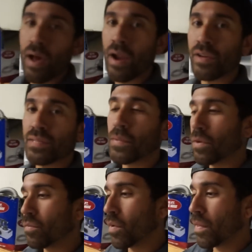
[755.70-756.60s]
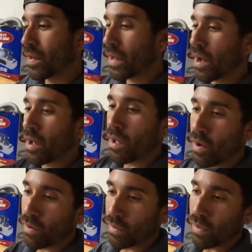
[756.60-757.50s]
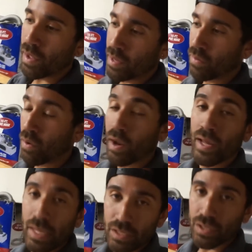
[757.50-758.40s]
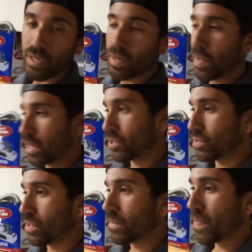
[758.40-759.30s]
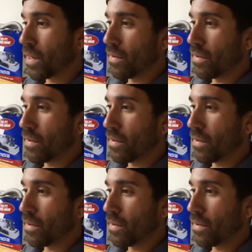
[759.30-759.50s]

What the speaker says: I already spoke with a guy online, or on Instagram actually.